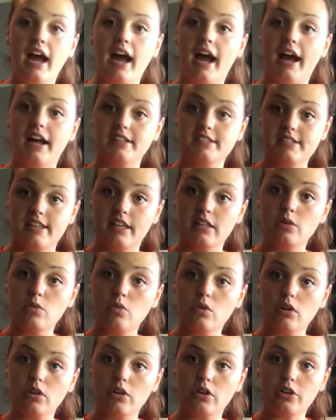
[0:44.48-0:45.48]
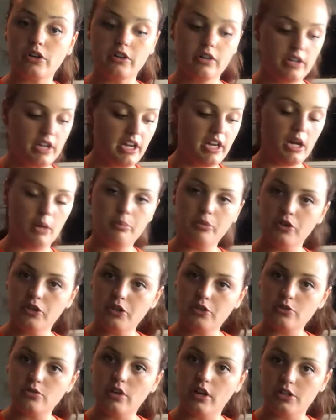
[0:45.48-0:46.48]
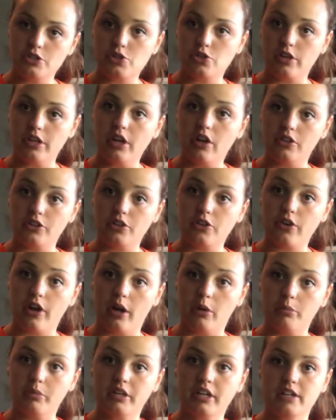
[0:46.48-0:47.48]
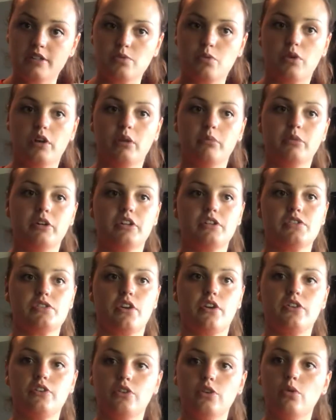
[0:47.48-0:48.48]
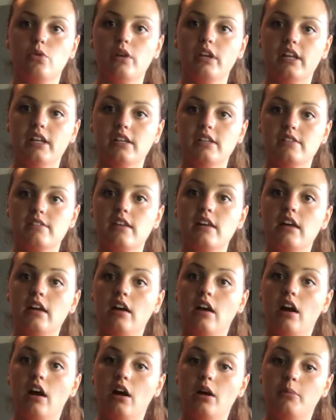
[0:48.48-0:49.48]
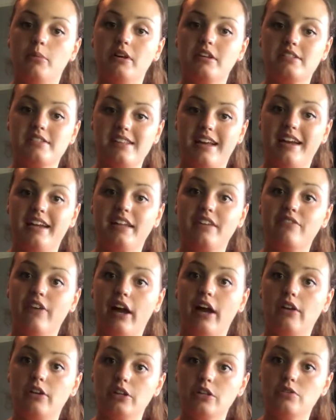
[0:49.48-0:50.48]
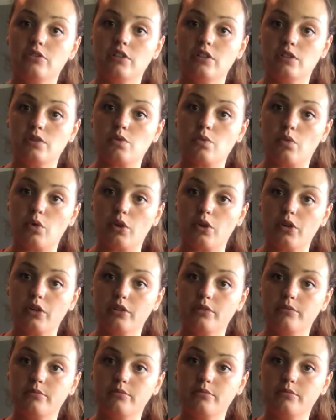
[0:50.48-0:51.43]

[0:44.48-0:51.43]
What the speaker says: I say the word and I put a treat on the ground, because what I'm going to start doing is assigning value to this word.